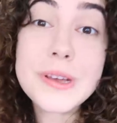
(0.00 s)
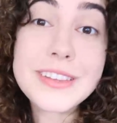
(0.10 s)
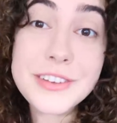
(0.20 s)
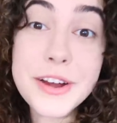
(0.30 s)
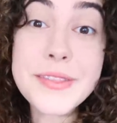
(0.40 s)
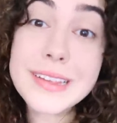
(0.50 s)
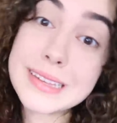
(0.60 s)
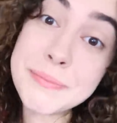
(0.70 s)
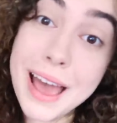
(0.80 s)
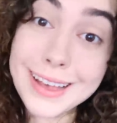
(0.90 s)
we start
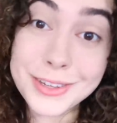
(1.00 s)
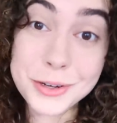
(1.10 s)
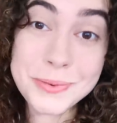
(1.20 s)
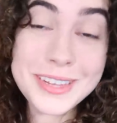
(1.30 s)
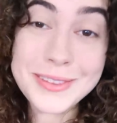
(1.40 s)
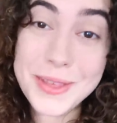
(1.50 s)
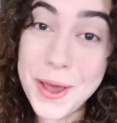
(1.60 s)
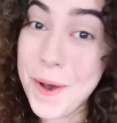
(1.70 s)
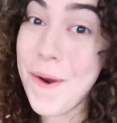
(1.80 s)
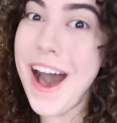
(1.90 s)
this masterpiece
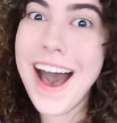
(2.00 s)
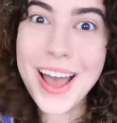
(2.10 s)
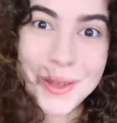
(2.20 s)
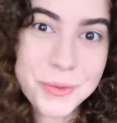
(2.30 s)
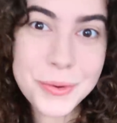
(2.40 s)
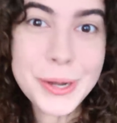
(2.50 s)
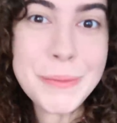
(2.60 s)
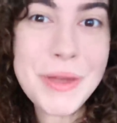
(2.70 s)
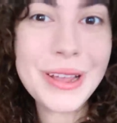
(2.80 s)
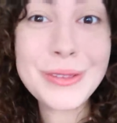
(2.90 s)
though, I'm going
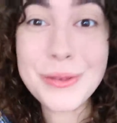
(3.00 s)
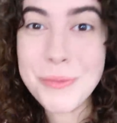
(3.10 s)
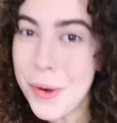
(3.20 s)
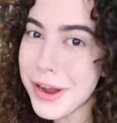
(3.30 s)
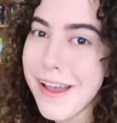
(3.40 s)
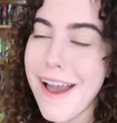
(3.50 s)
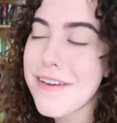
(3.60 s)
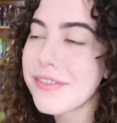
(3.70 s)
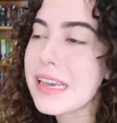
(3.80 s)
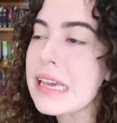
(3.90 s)
to make some more
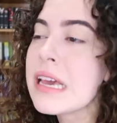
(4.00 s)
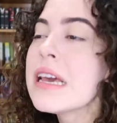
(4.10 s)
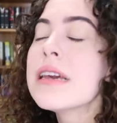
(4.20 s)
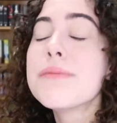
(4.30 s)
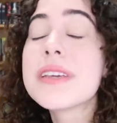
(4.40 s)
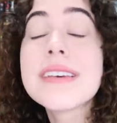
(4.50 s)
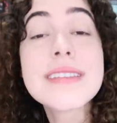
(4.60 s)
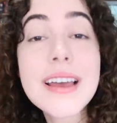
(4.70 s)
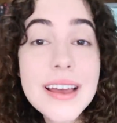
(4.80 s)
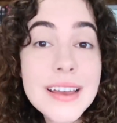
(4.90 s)
coffee
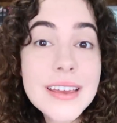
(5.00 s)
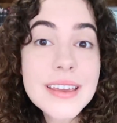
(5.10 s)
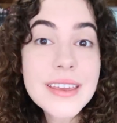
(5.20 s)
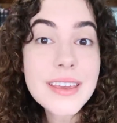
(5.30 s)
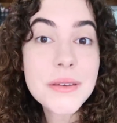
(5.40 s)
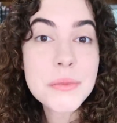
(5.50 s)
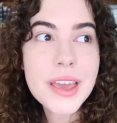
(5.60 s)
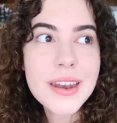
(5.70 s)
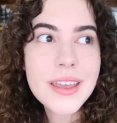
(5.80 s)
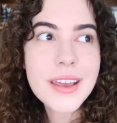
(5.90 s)
because I am
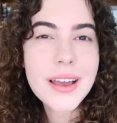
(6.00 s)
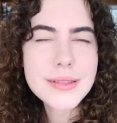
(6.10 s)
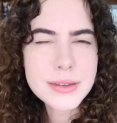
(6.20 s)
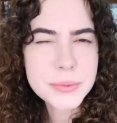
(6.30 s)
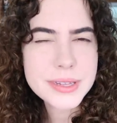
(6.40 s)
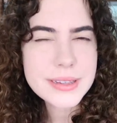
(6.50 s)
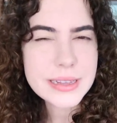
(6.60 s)
getting a little bit